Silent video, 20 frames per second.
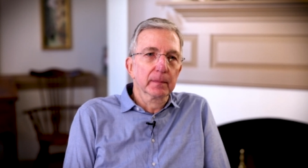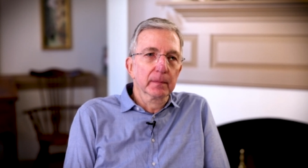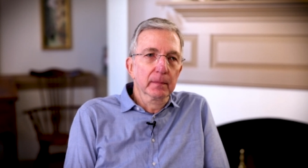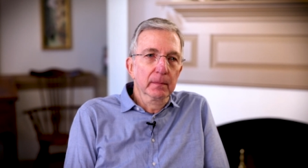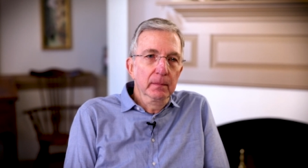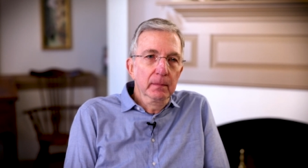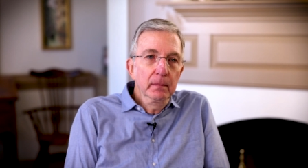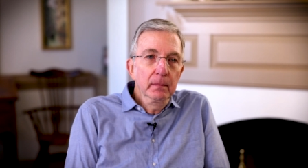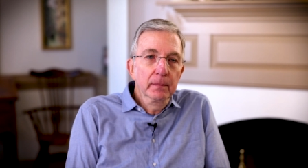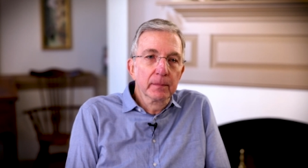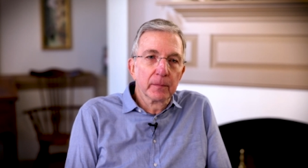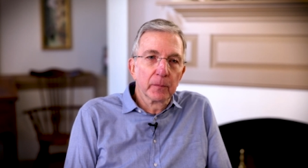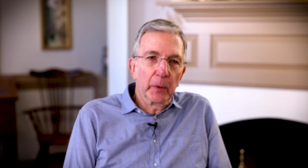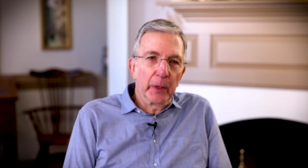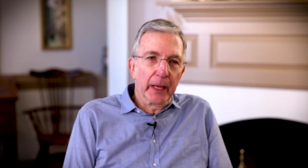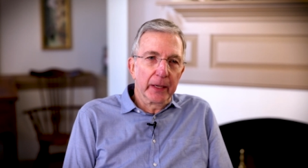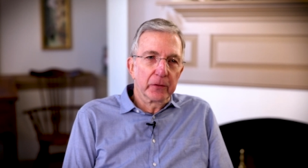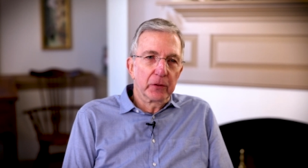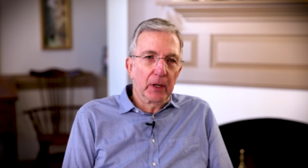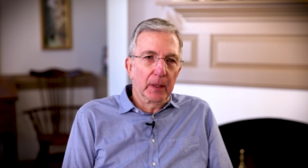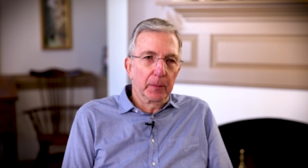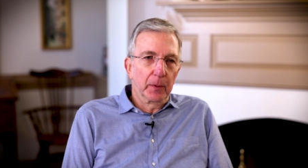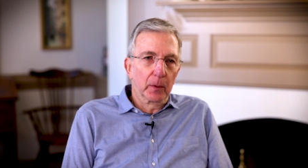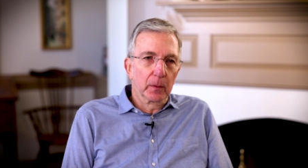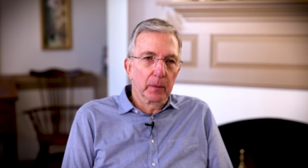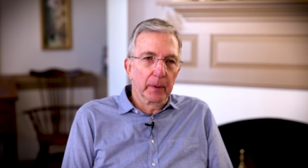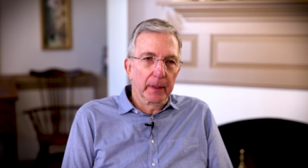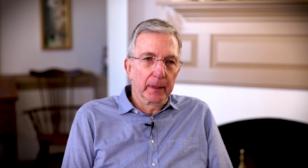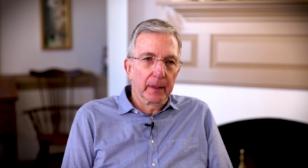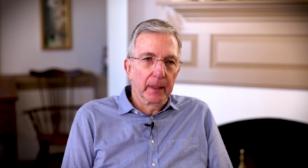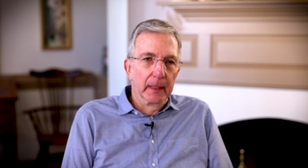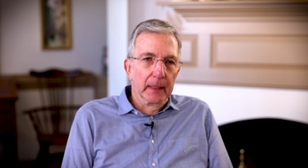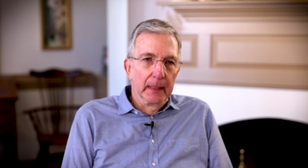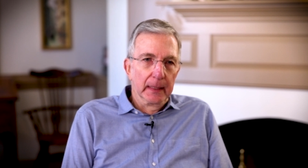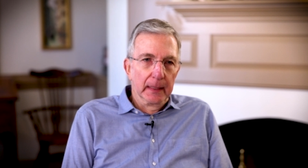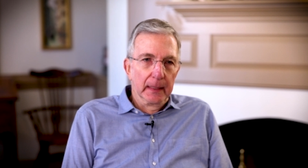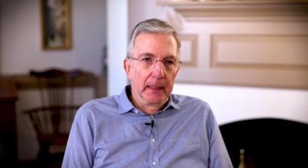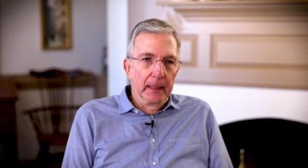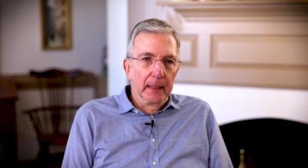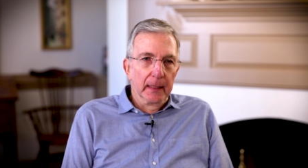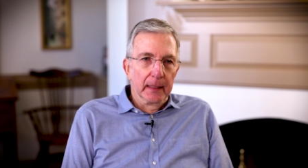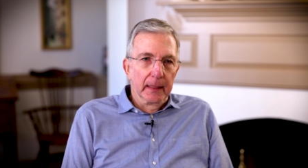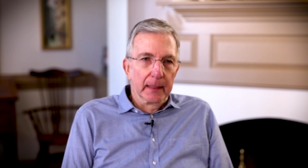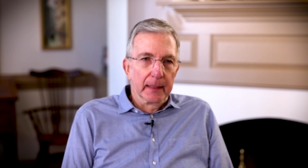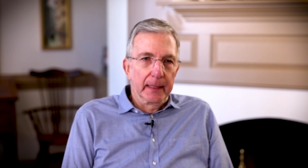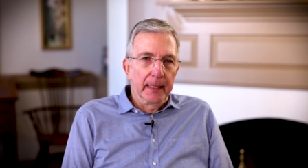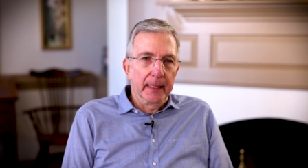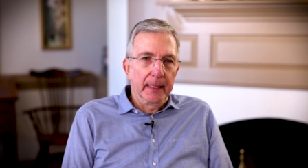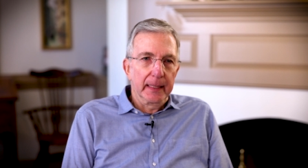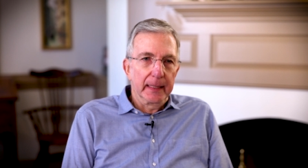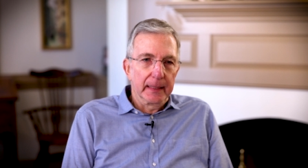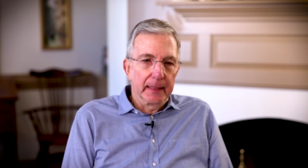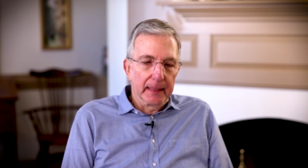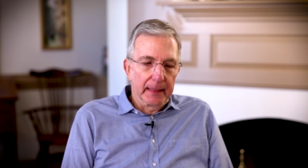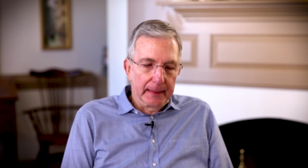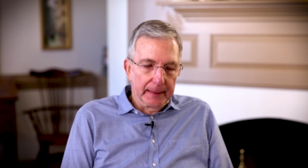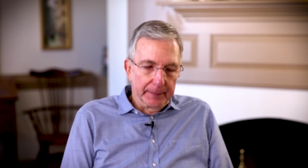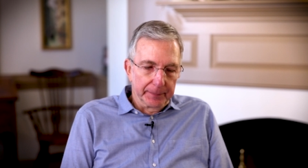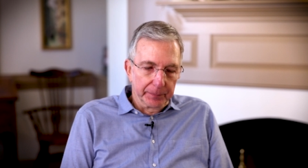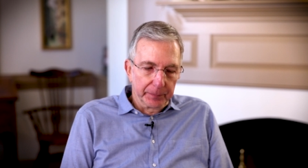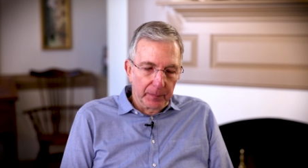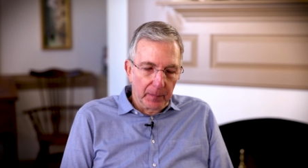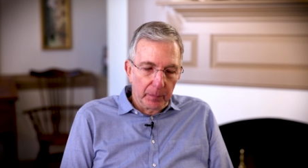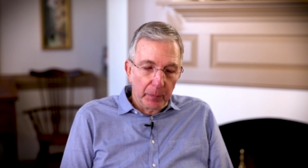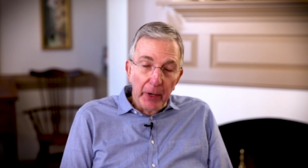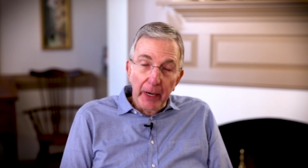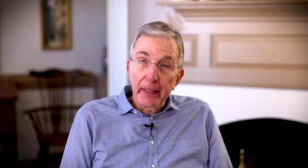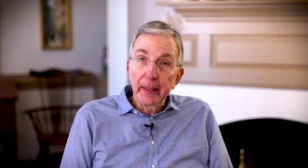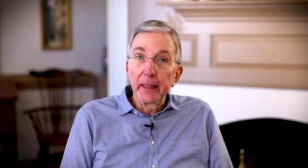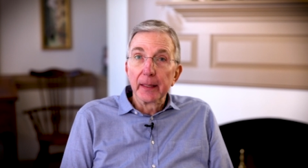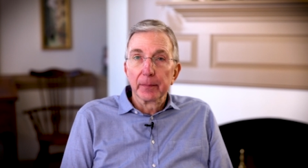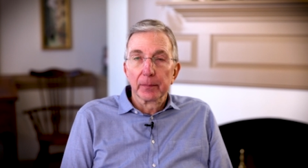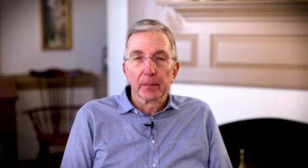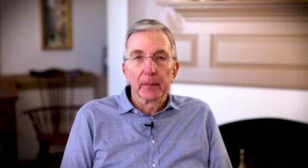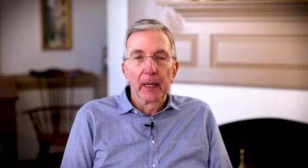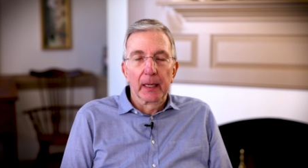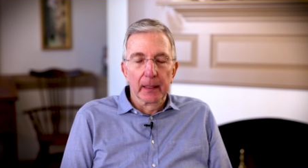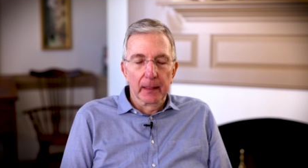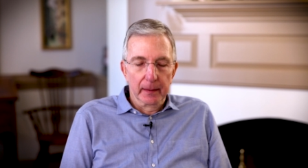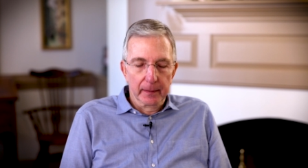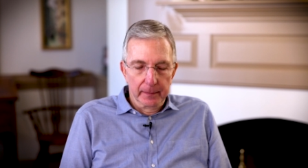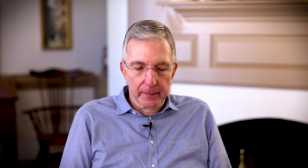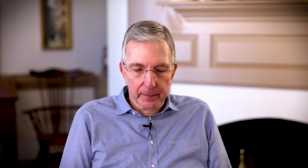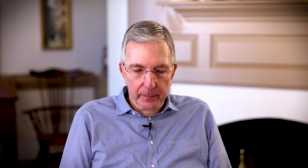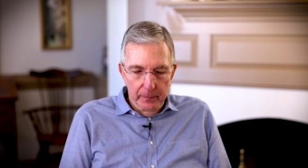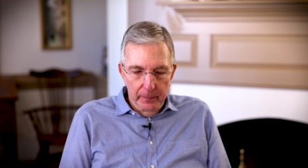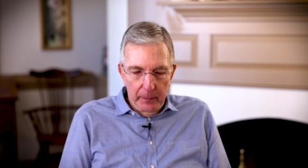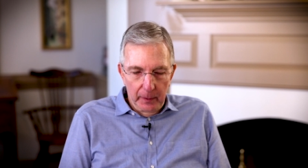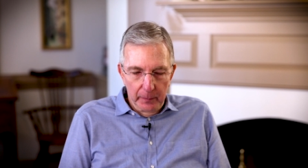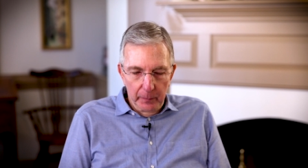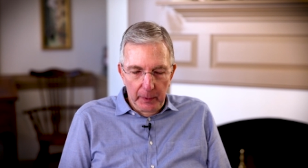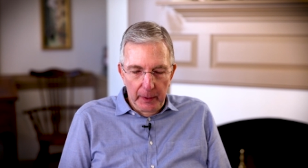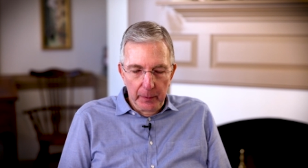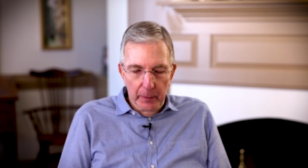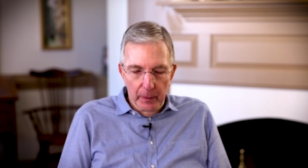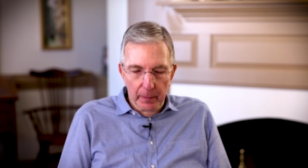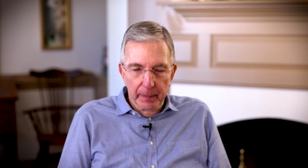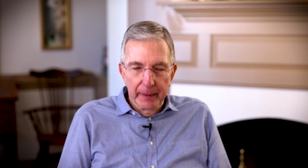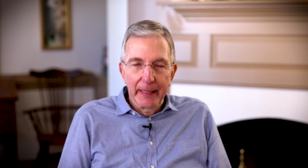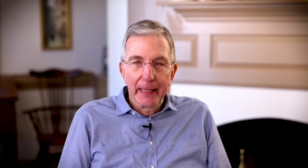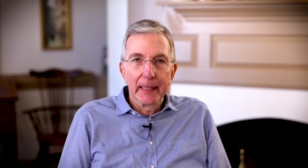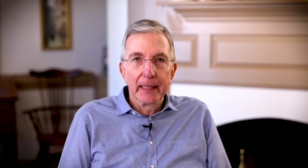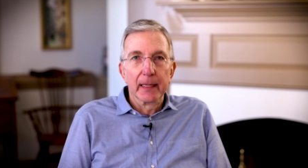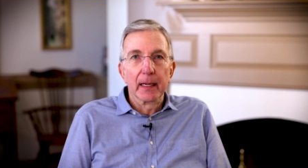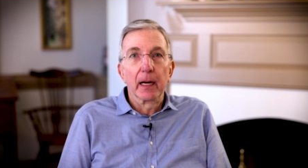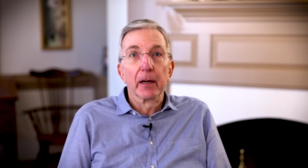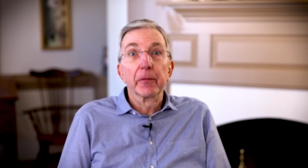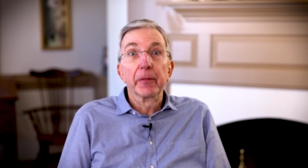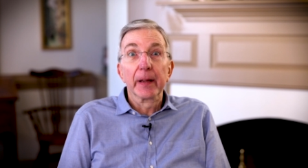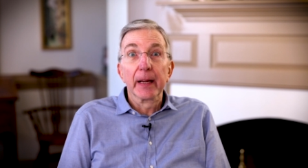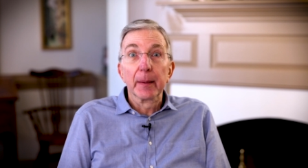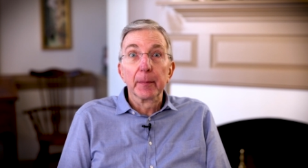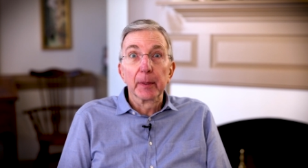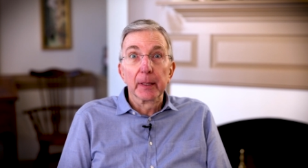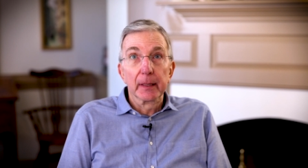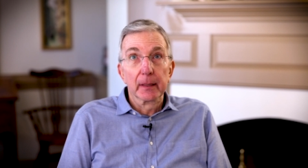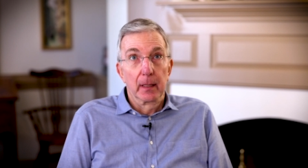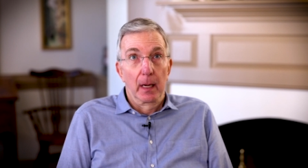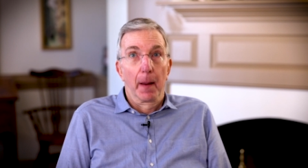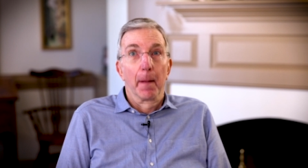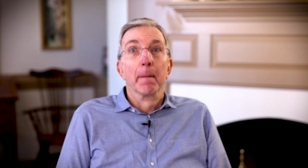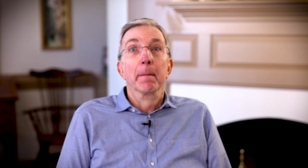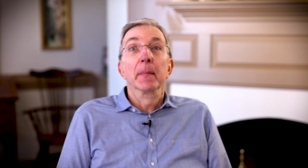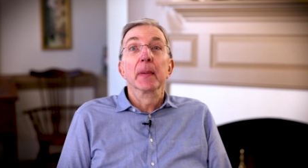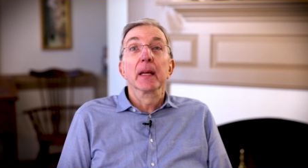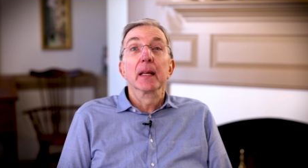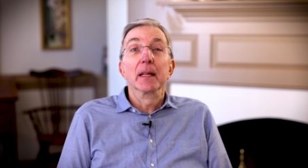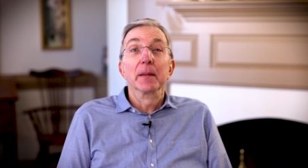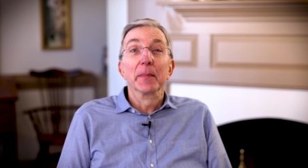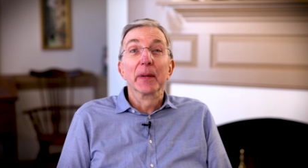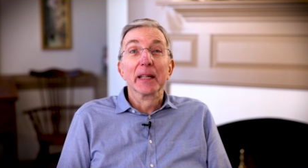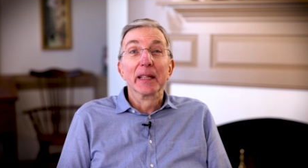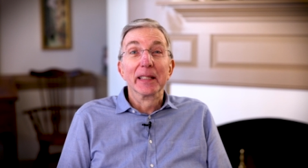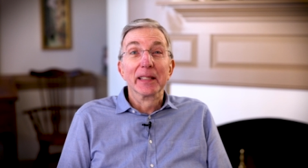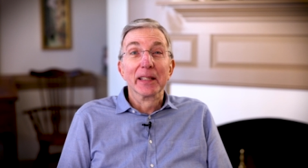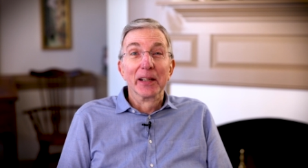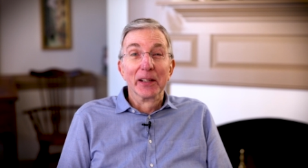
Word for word: we had trouble with getting um, pregnant our, when we were beginning our family many, many